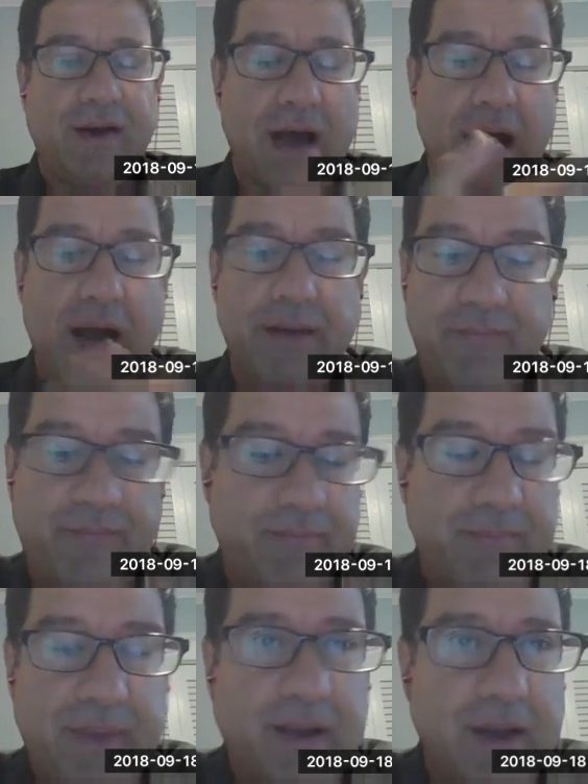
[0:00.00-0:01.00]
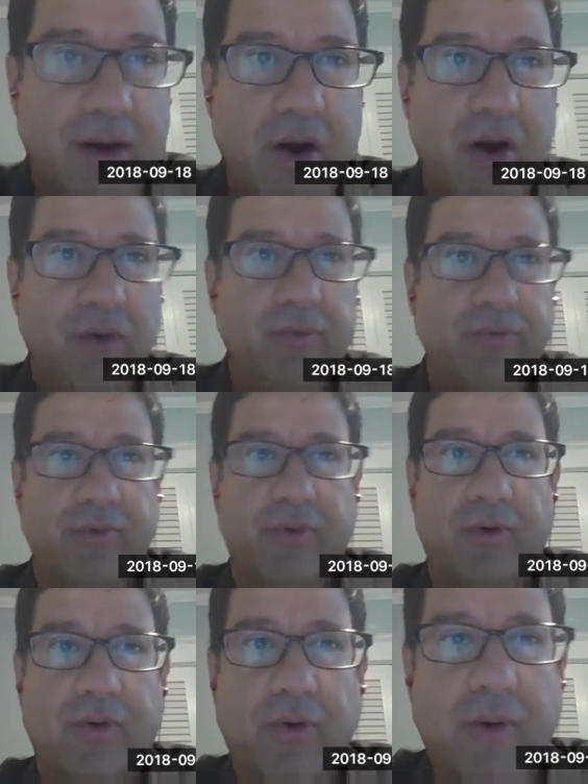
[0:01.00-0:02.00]
I've been around
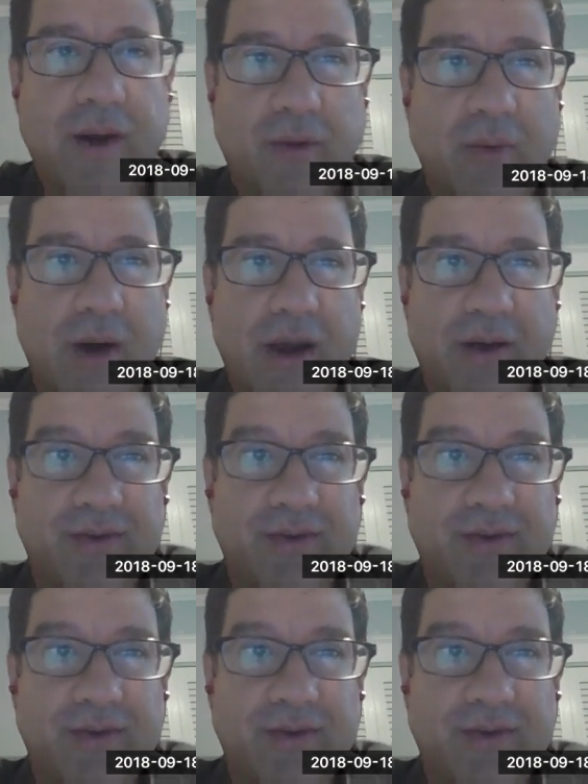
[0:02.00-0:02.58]
for quite a while.